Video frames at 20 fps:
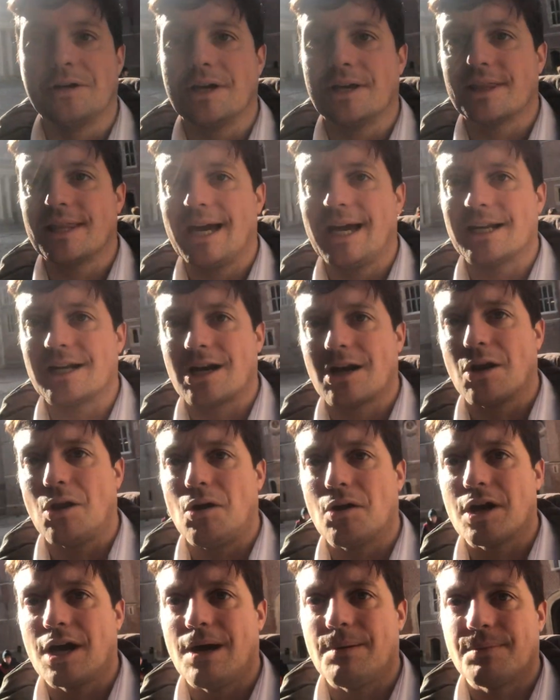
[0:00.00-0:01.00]
look at that
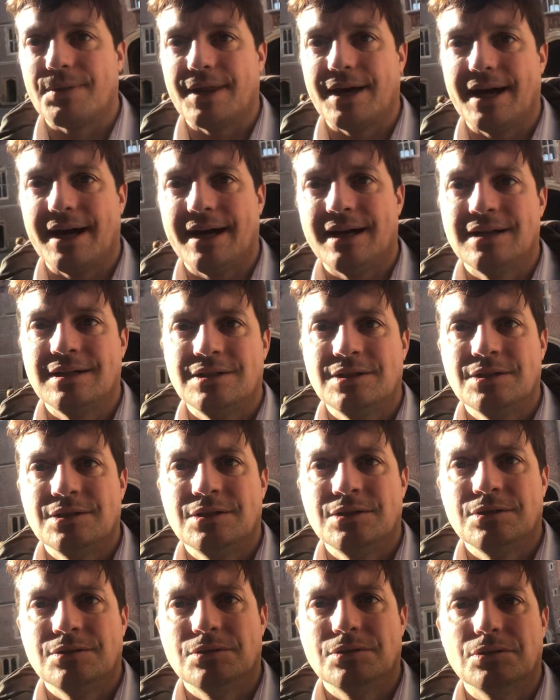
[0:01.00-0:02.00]
clock up there.
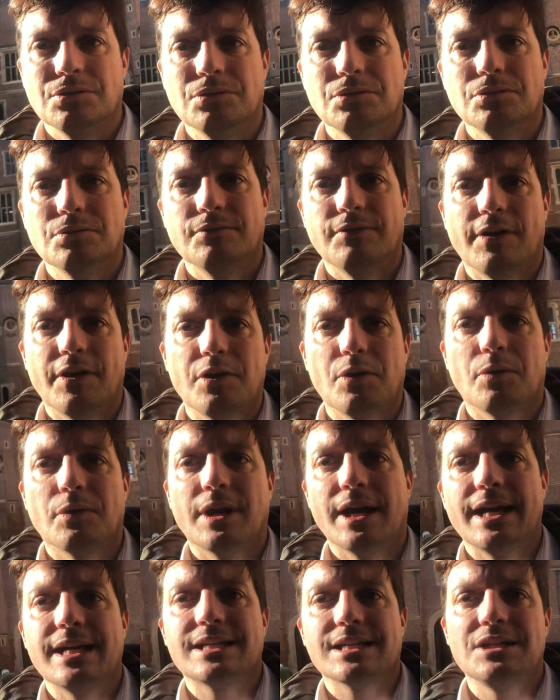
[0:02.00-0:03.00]
Ooh, very
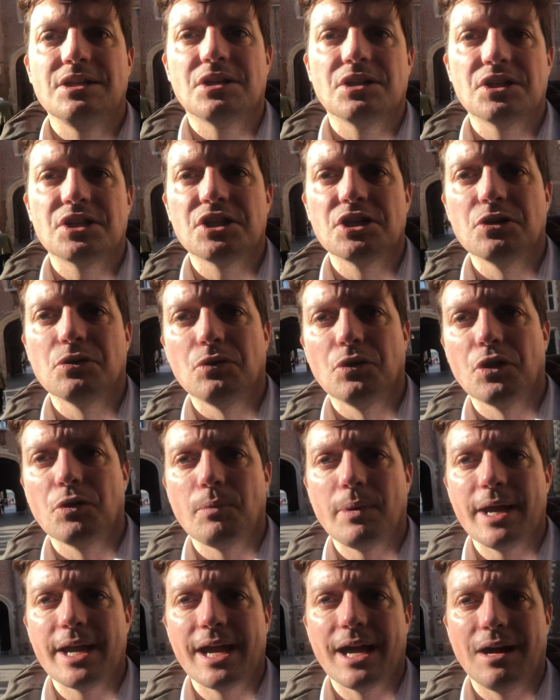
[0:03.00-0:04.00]
ornate. And you can see all the
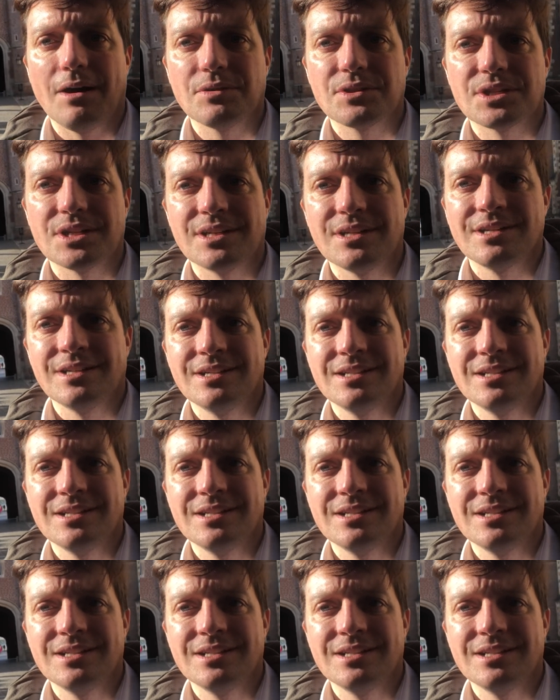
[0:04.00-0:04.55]
way out.